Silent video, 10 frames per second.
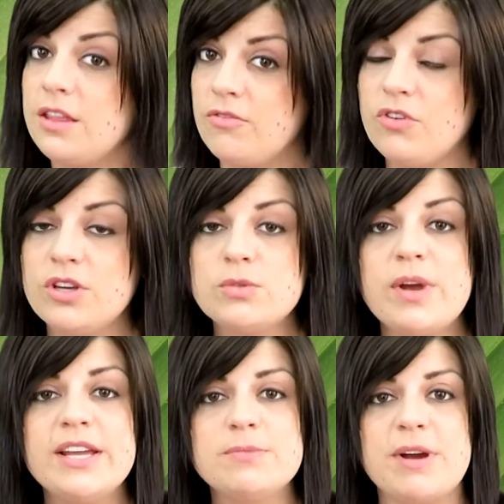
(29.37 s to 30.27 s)
The first
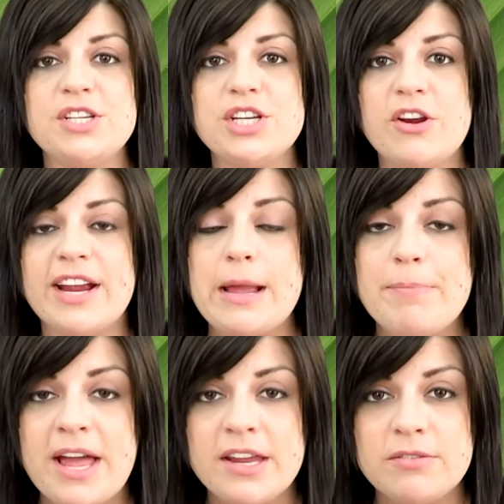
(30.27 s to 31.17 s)
way is by sharing
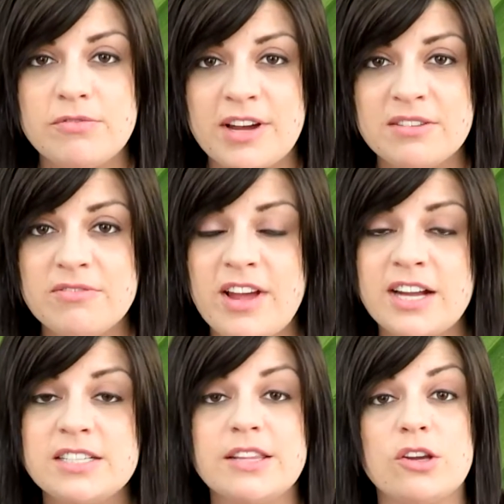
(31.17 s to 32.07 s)
a panda fun
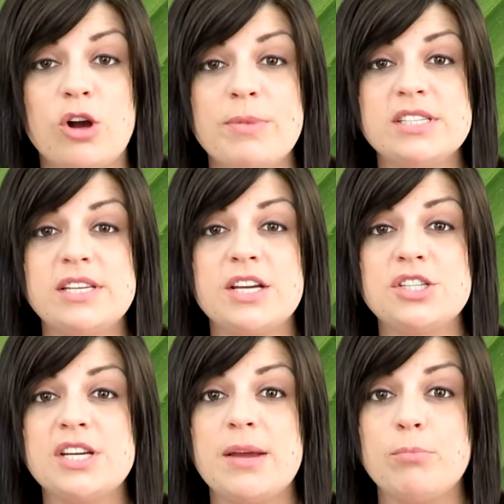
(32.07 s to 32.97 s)
fact in the comments
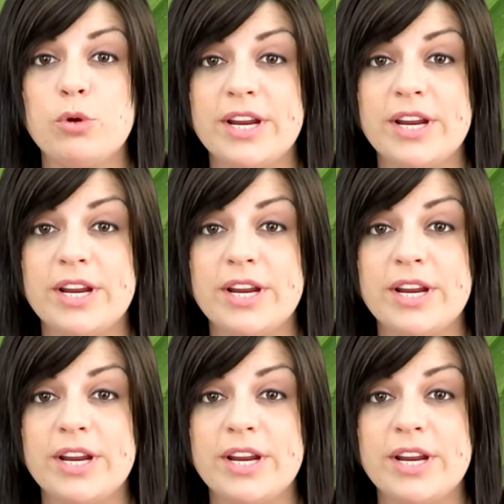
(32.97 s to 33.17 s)
section and